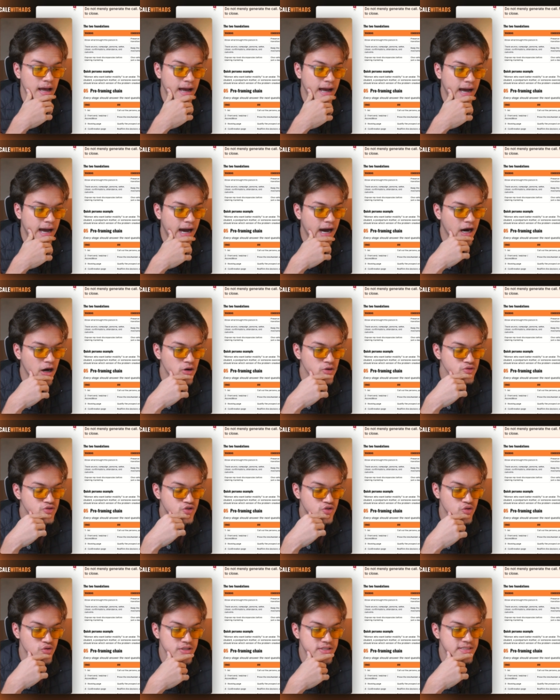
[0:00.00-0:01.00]
how
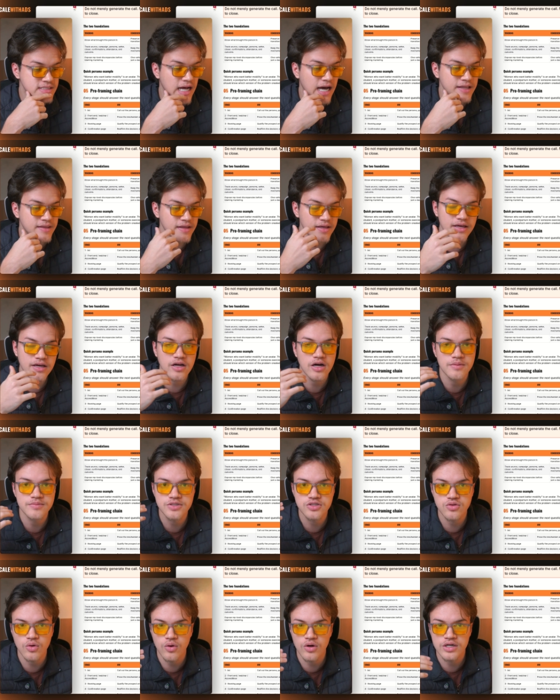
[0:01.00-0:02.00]
to start e-com
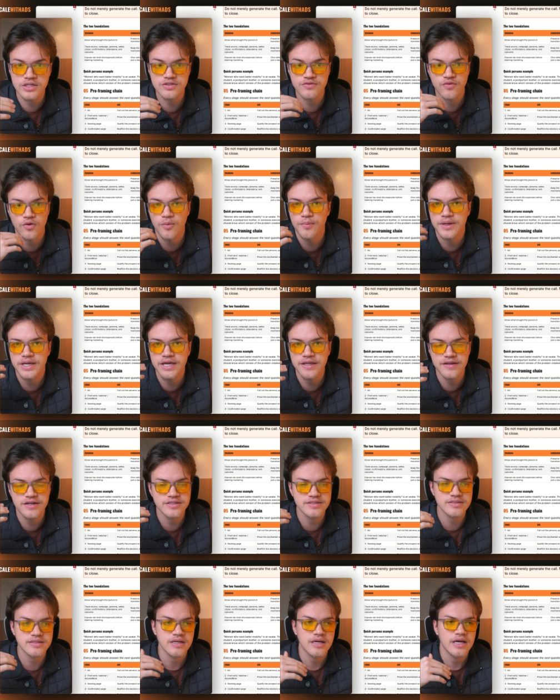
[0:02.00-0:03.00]
stores for
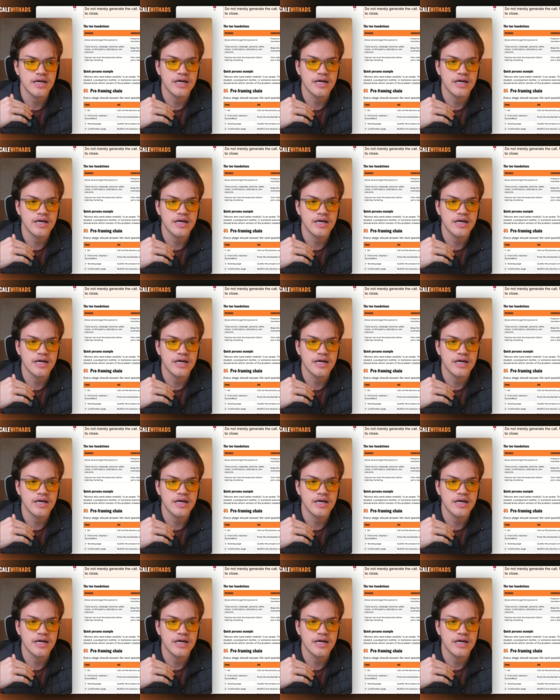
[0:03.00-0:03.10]
beginners.